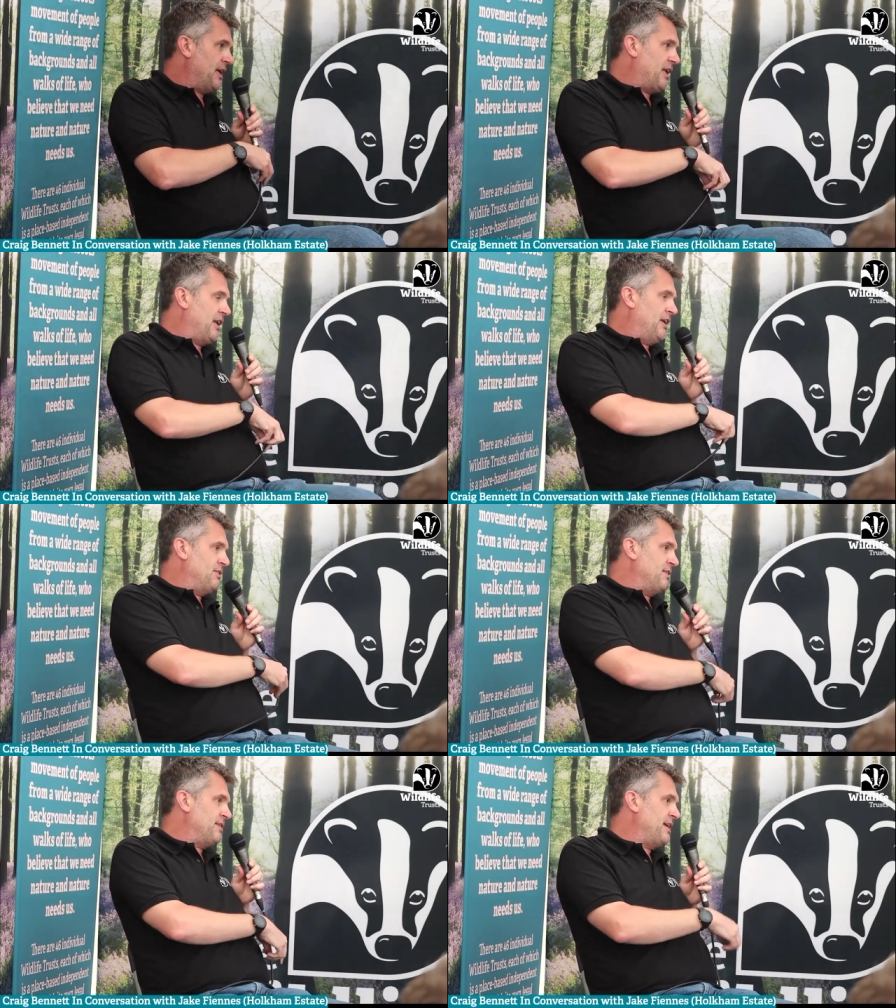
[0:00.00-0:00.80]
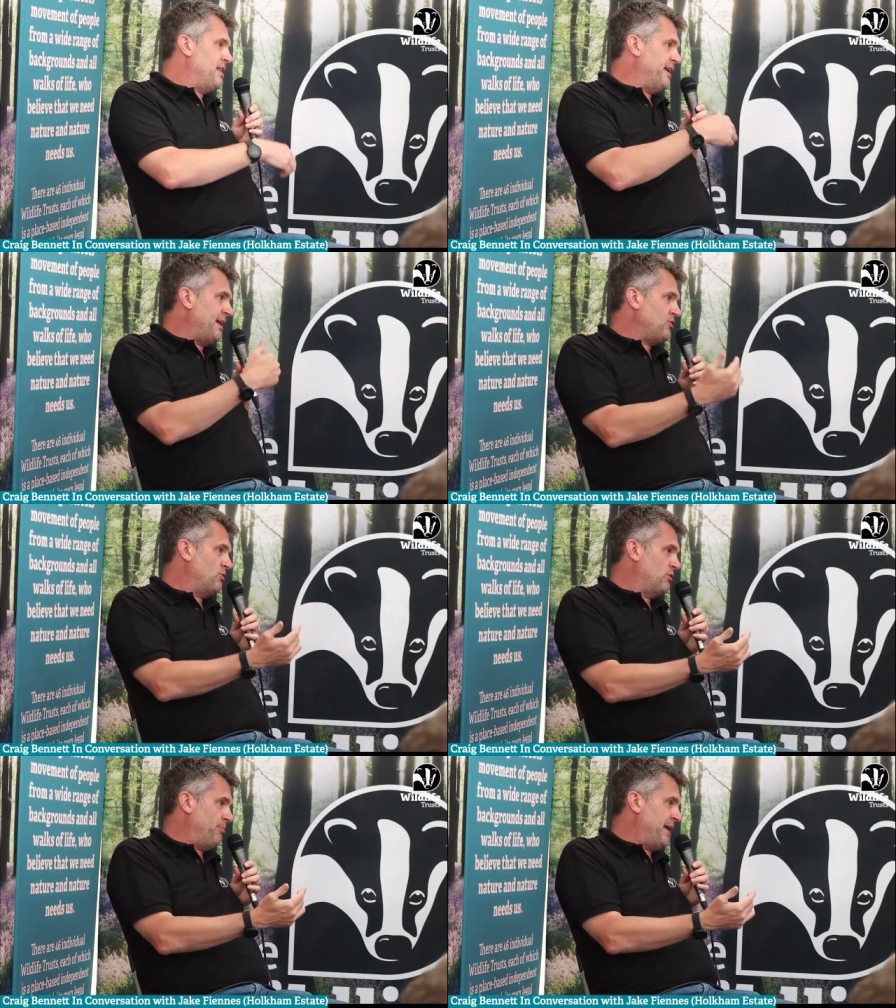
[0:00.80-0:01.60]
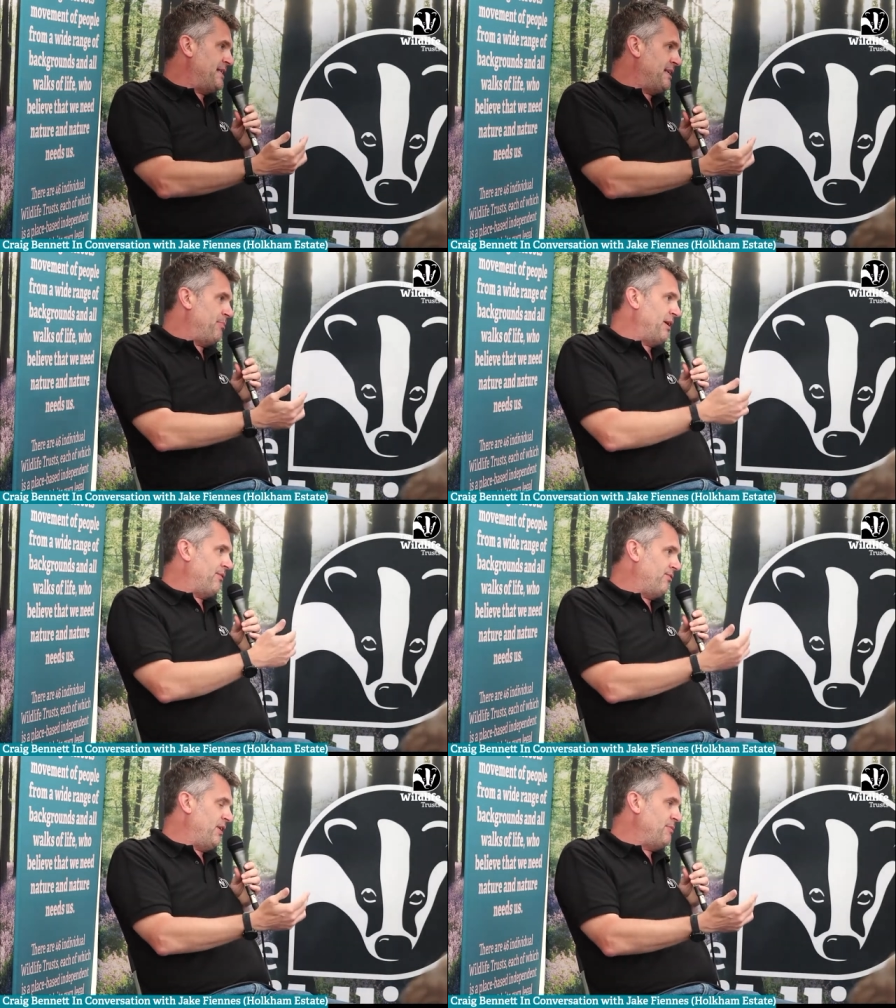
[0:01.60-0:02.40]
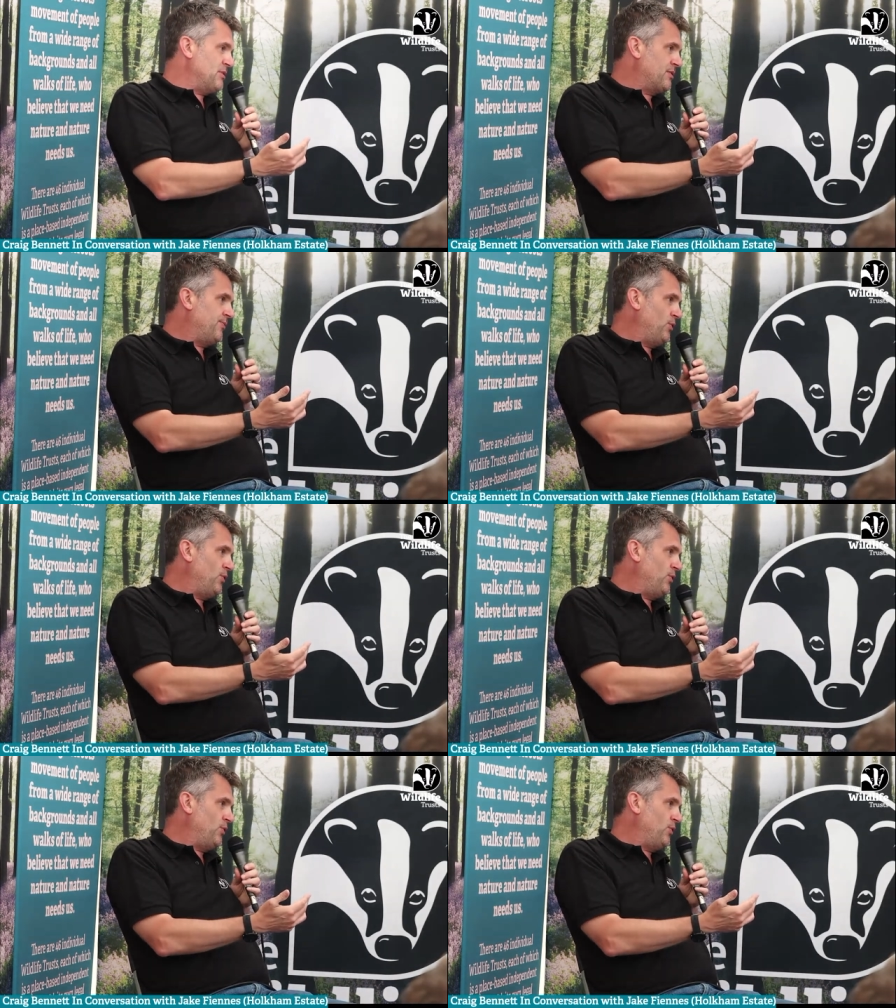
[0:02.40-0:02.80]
you know, to see in the national debate it being framed as